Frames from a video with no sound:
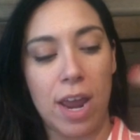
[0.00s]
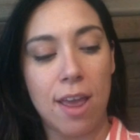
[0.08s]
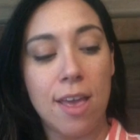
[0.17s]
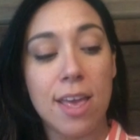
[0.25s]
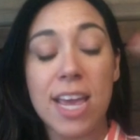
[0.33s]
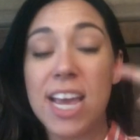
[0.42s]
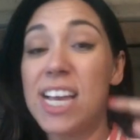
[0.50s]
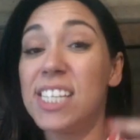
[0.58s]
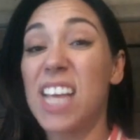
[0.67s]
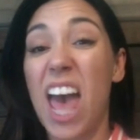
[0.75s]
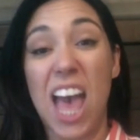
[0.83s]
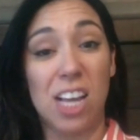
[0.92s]
right,
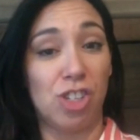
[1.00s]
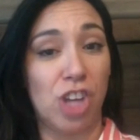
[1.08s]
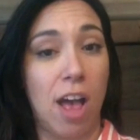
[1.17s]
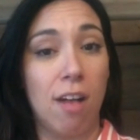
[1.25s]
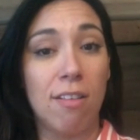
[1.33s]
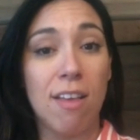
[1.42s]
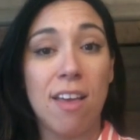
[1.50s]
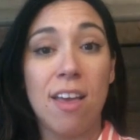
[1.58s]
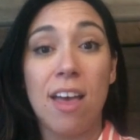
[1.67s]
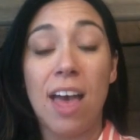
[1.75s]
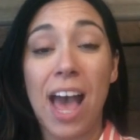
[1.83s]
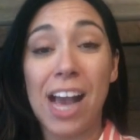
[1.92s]
is eggshell.
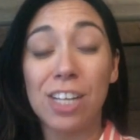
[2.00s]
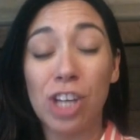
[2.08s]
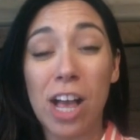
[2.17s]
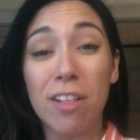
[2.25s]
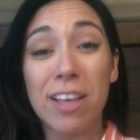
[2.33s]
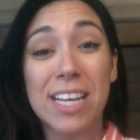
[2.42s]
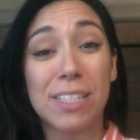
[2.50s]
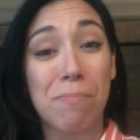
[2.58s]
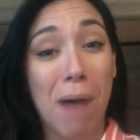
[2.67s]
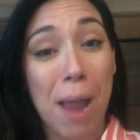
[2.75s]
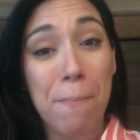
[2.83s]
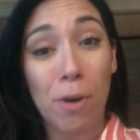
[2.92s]
Eggshell is
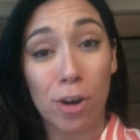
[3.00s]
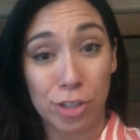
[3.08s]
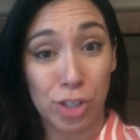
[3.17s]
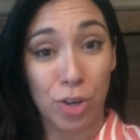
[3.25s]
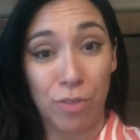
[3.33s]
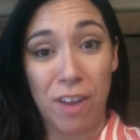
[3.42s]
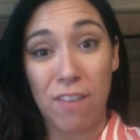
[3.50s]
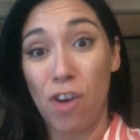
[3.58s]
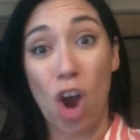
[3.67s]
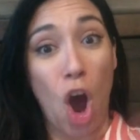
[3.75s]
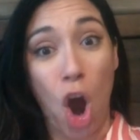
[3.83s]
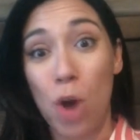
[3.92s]
my personal
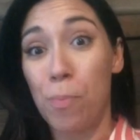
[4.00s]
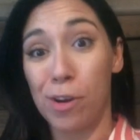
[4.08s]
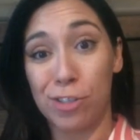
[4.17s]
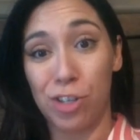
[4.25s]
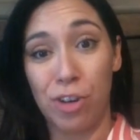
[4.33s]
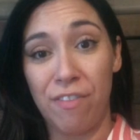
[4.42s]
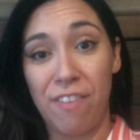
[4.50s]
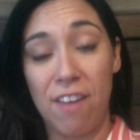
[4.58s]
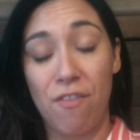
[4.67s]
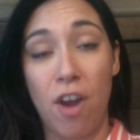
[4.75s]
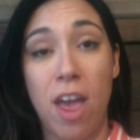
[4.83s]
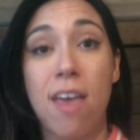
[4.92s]
favorite, our personal
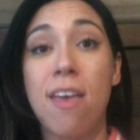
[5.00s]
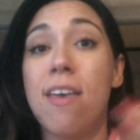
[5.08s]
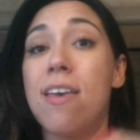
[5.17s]
favorite.